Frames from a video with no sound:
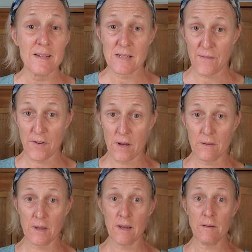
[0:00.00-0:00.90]

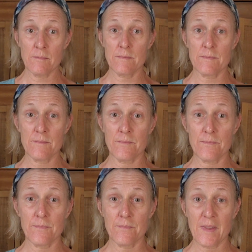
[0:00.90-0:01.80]
definitely
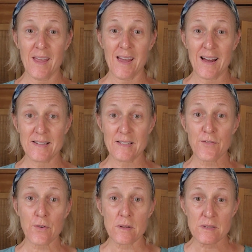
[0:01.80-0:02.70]
a
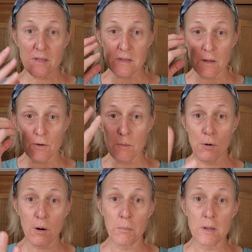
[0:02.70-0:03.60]
difference. It's a little
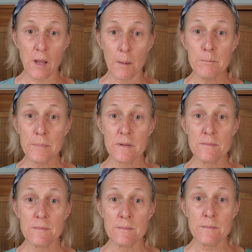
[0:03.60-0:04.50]
more plump
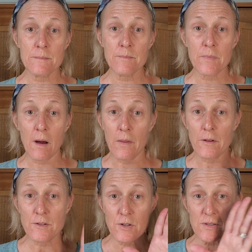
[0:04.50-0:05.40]
on the
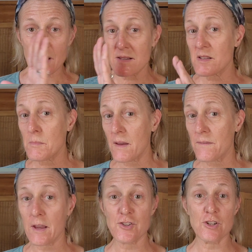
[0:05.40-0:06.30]
2 sides of my
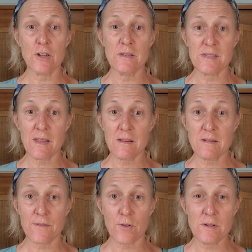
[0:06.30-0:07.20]
face. You can see the
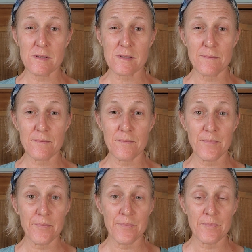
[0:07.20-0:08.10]
difference,
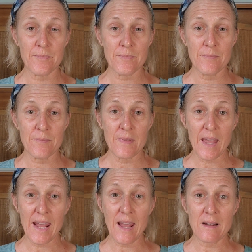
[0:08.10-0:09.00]

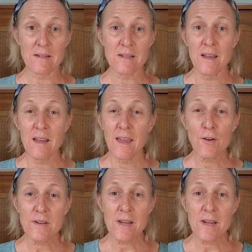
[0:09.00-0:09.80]
and it only